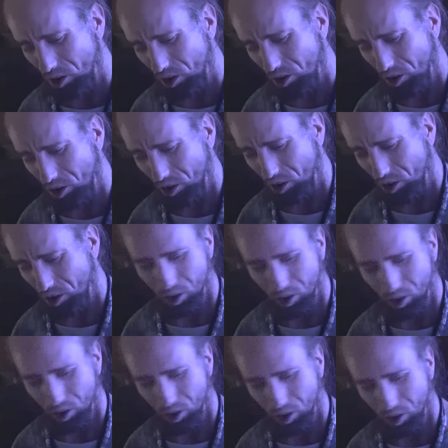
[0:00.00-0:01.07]

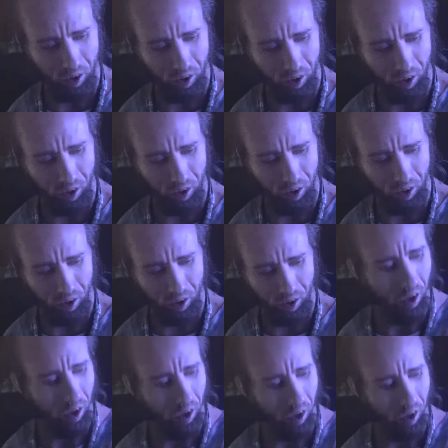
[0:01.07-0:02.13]

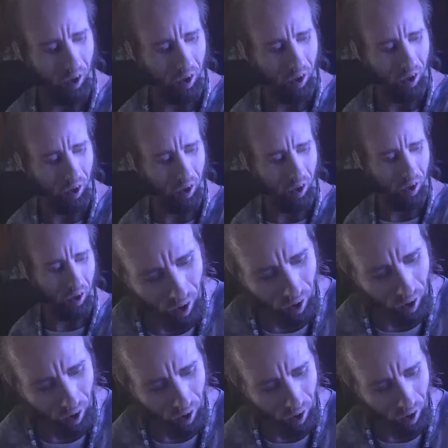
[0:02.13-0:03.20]

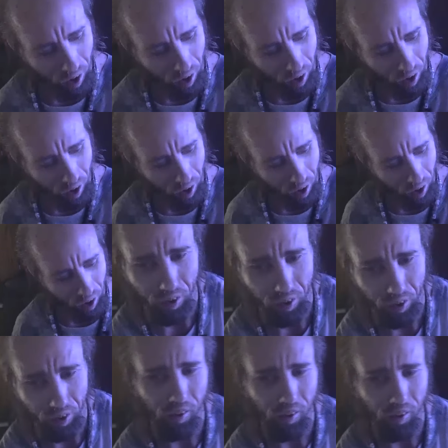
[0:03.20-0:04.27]

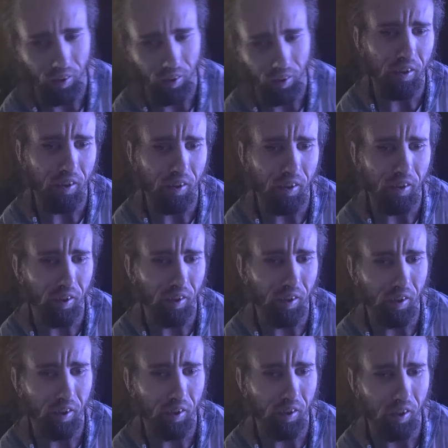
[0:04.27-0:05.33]
Nobody speaks.